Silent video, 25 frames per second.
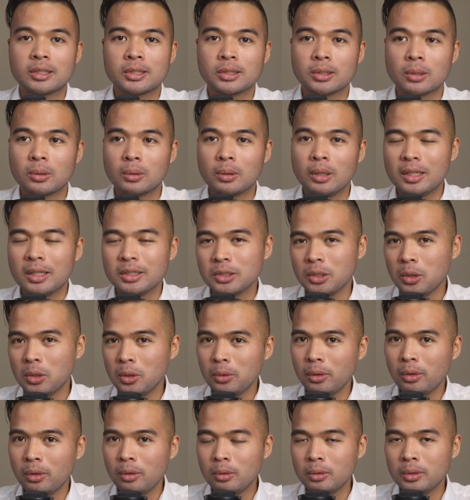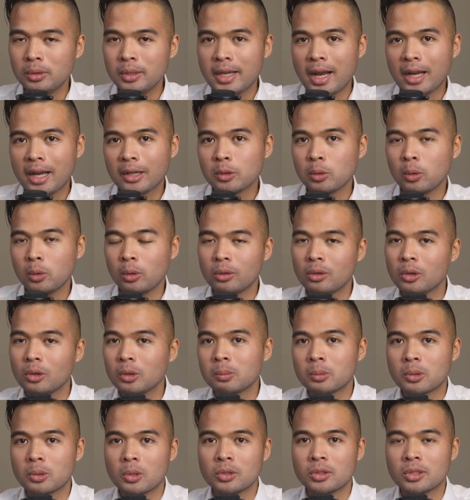So let's go through the actual
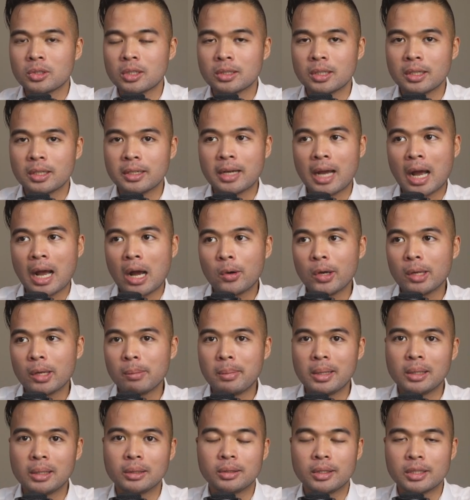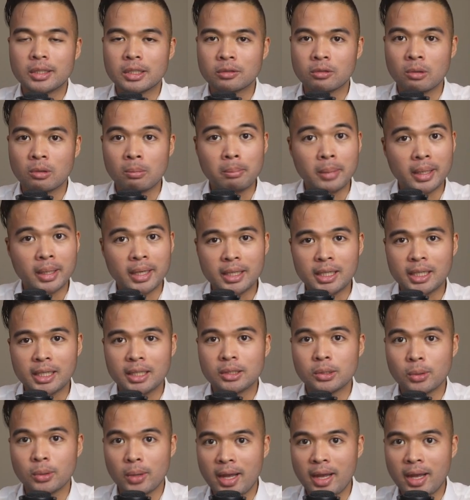thought process and how I built this from beginning to